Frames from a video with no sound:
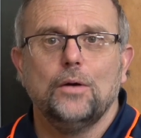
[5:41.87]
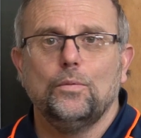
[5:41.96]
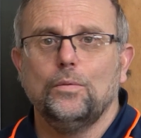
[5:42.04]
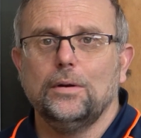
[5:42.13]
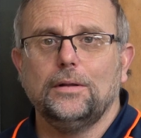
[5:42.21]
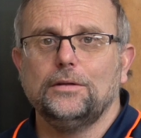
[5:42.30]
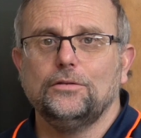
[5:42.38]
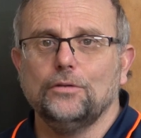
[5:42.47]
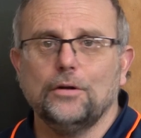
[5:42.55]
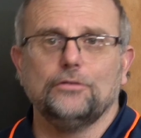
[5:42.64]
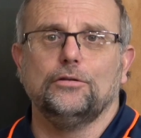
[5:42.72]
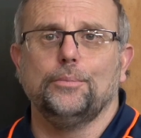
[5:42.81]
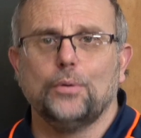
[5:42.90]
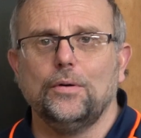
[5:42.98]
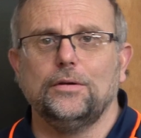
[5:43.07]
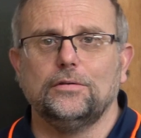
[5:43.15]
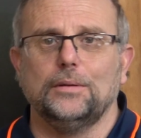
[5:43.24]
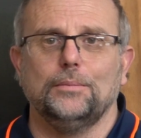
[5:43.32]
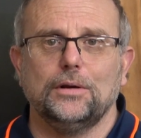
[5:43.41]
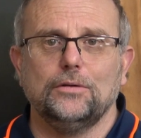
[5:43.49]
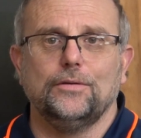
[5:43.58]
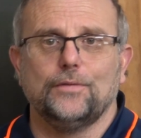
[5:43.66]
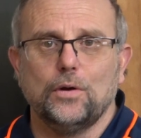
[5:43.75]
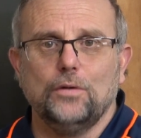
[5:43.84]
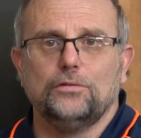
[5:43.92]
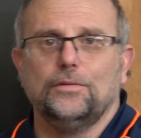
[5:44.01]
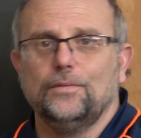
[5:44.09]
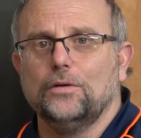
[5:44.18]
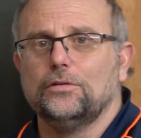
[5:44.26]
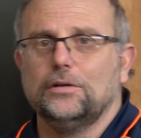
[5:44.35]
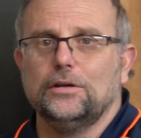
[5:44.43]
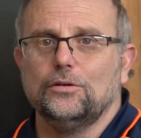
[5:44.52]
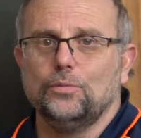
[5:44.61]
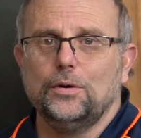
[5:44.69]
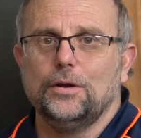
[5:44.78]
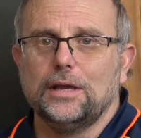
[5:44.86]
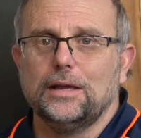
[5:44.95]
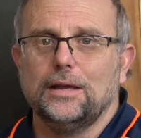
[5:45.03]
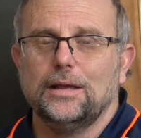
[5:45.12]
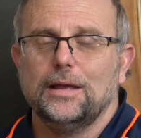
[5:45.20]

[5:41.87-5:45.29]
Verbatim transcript: Well, it's not surprising, because if constant velocity is working,